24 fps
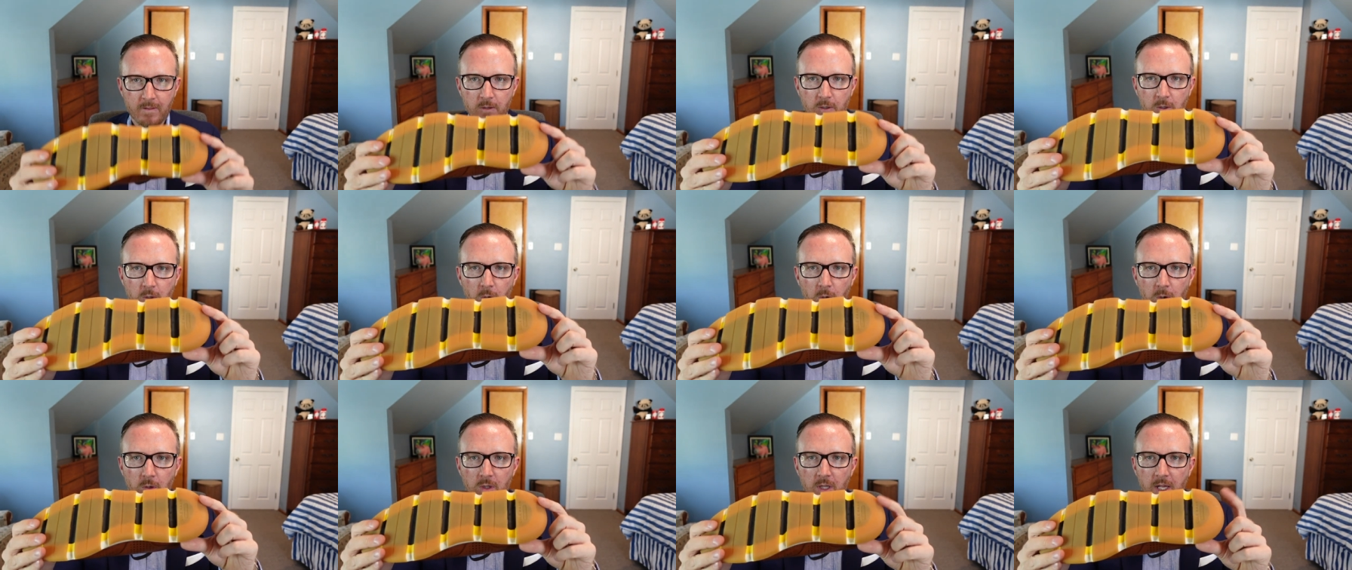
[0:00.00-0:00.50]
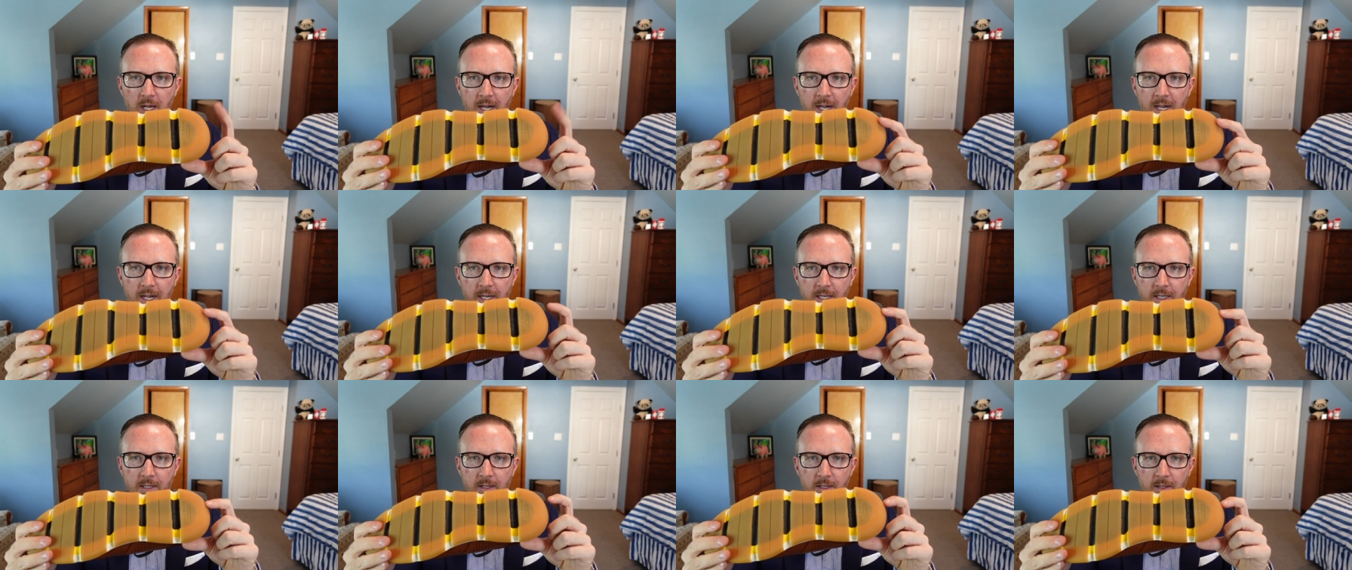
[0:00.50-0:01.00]
Cole
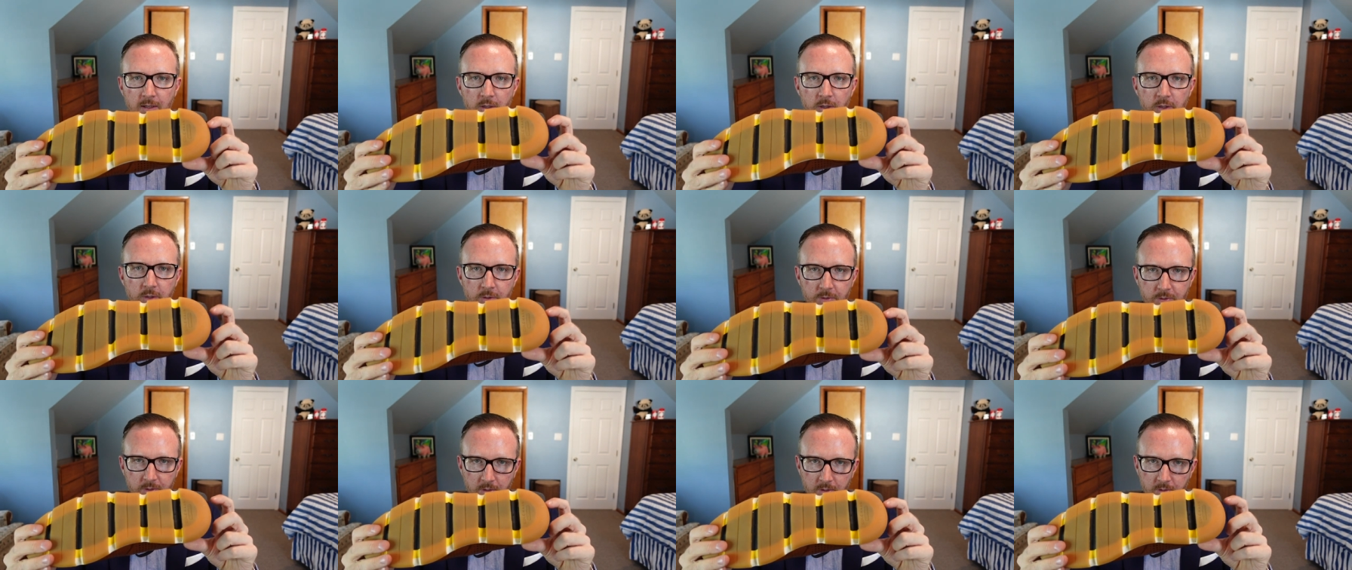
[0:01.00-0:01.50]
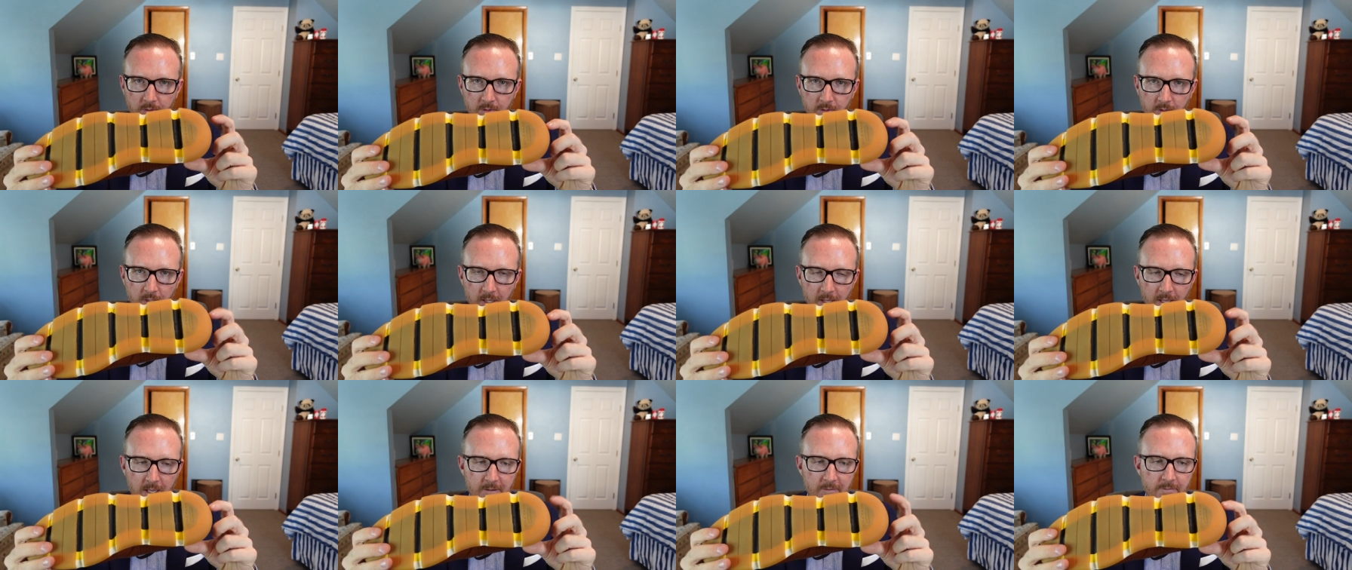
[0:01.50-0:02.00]
Haan
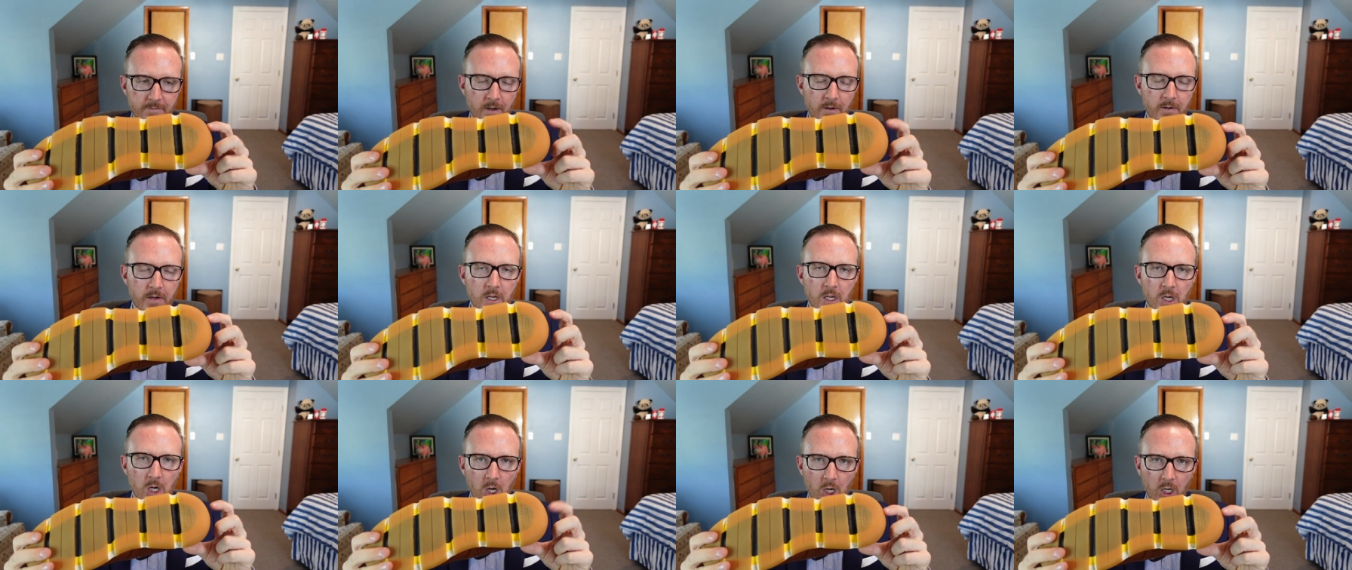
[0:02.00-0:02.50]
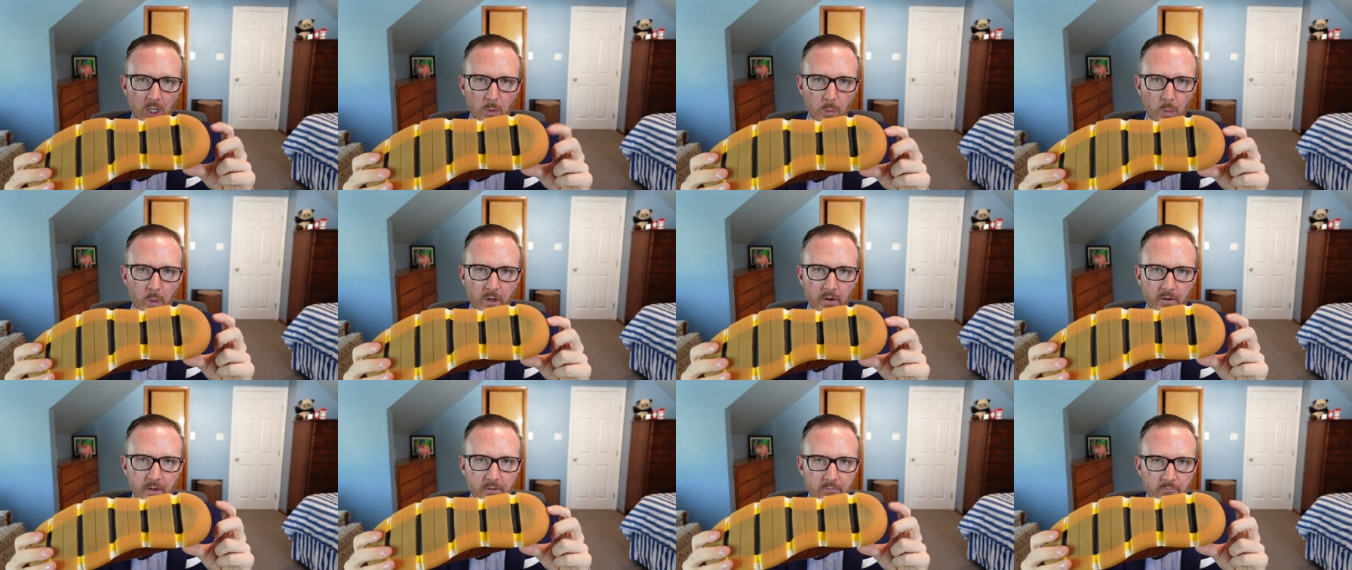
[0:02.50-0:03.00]
uses a very
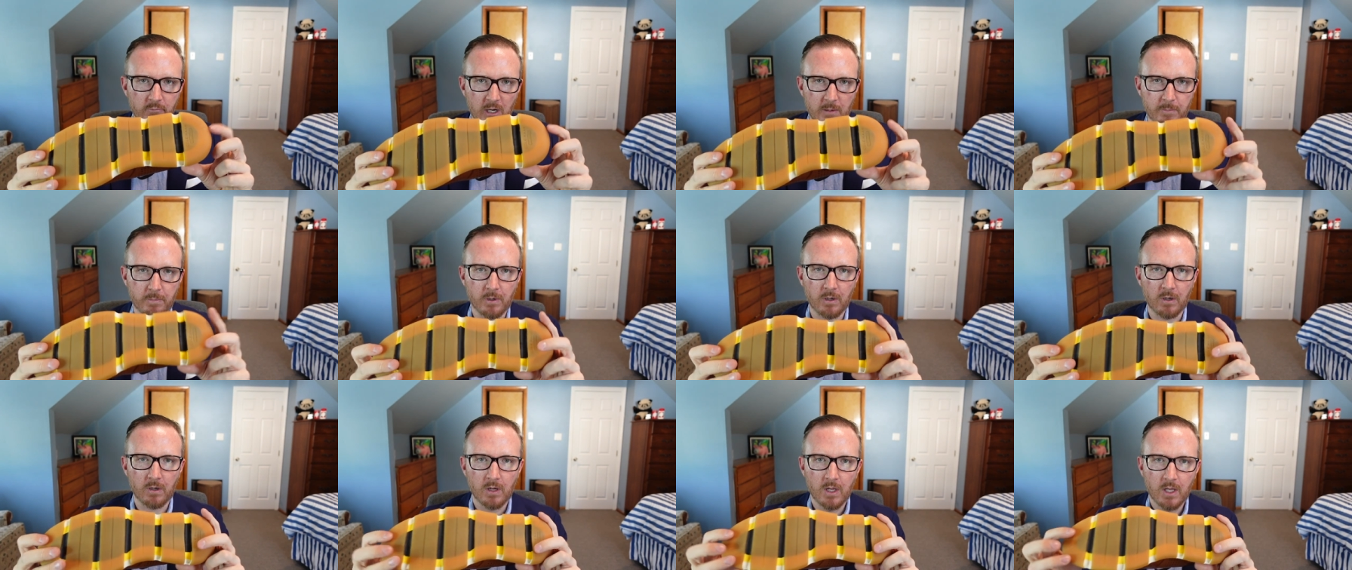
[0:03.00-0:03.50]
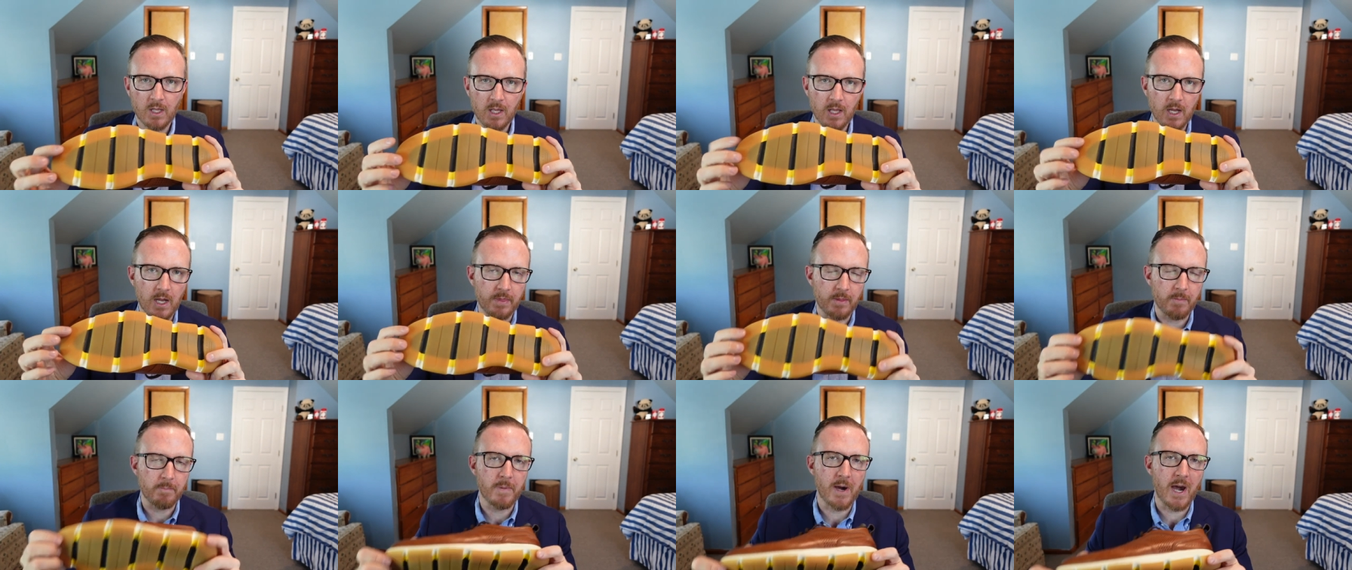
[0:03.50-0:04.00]
hard-wearing rubber
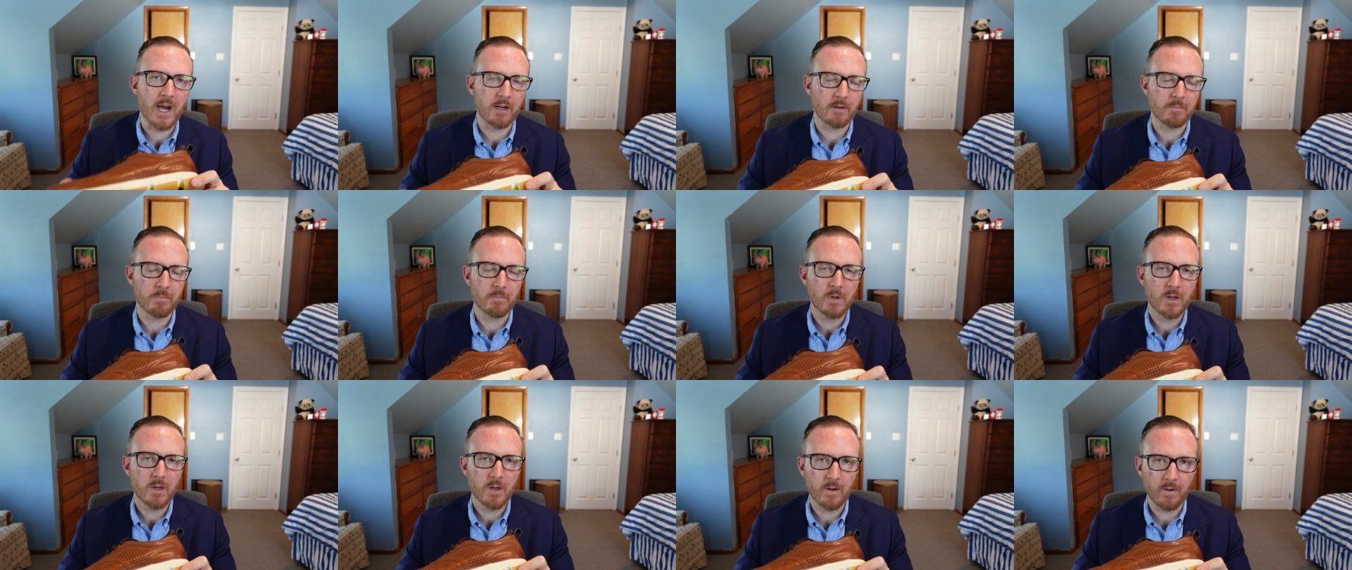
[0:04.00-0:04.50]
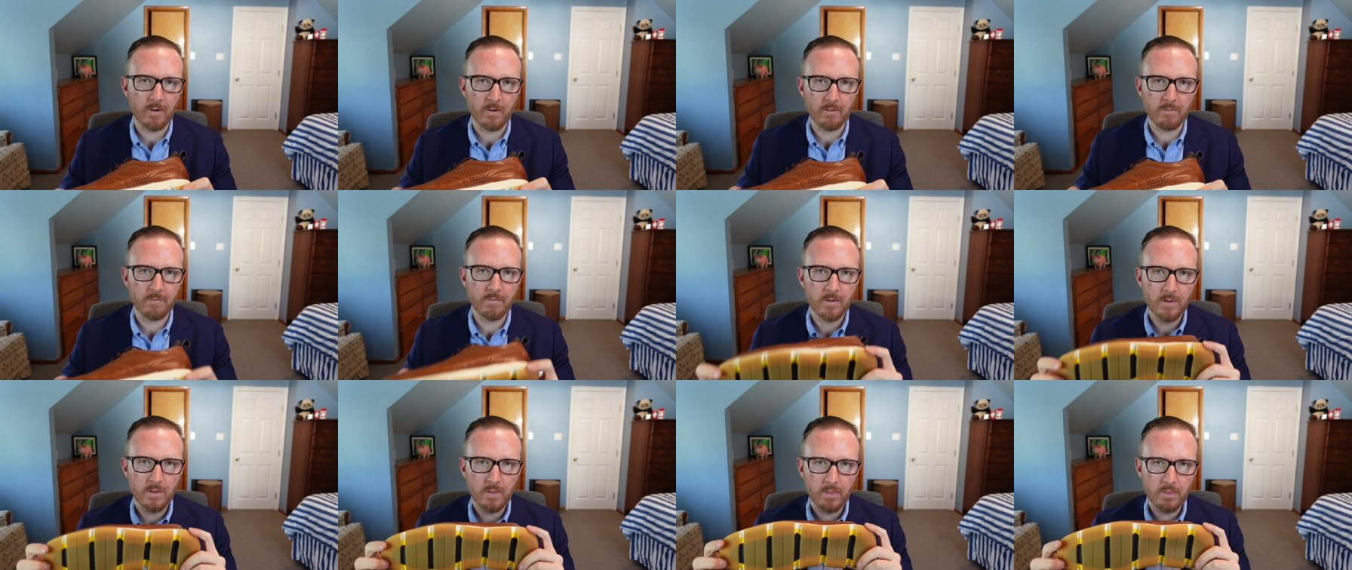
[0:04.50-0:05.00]
on the bottom
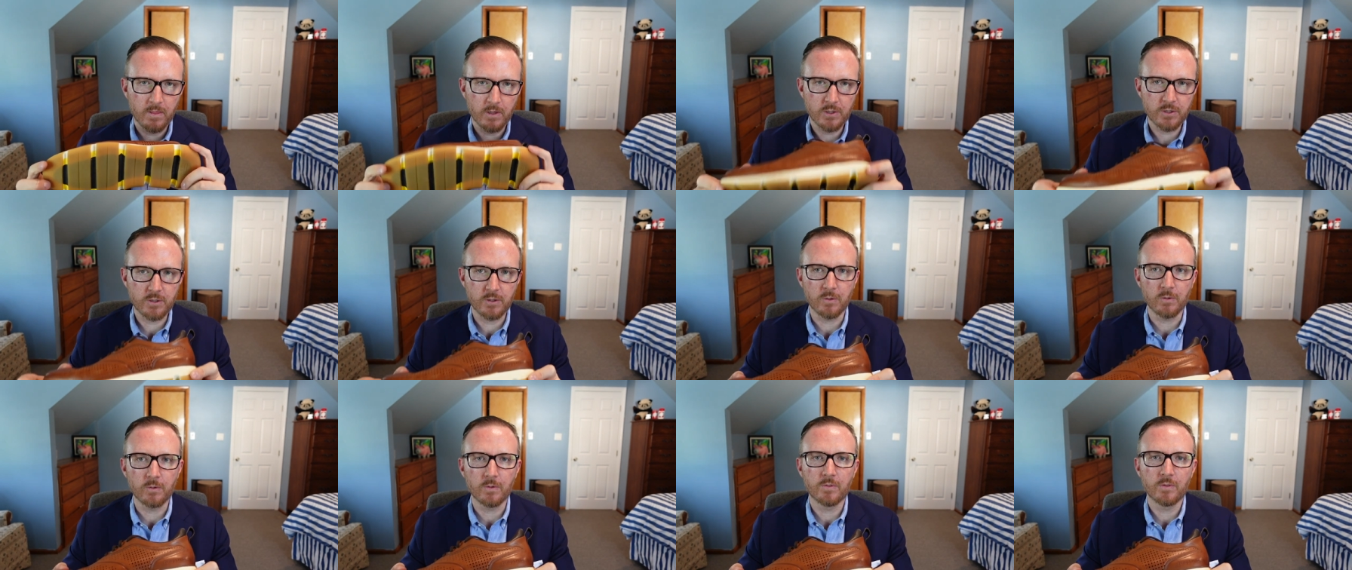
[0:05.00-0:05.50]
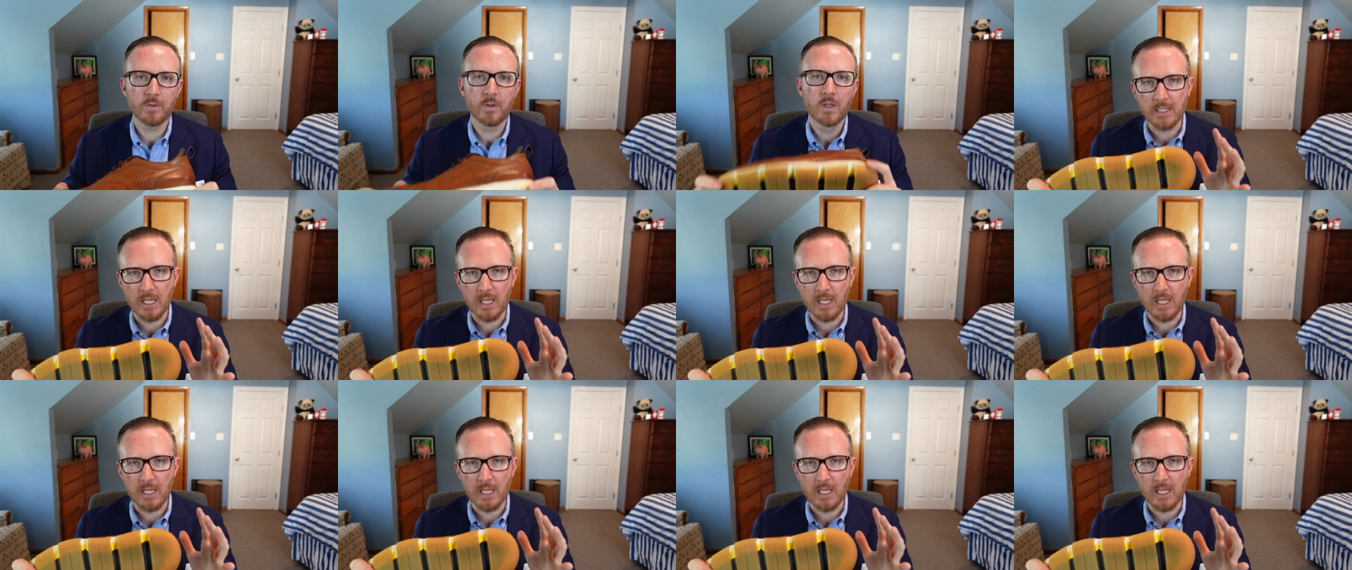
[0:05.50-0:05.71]
of the shoes.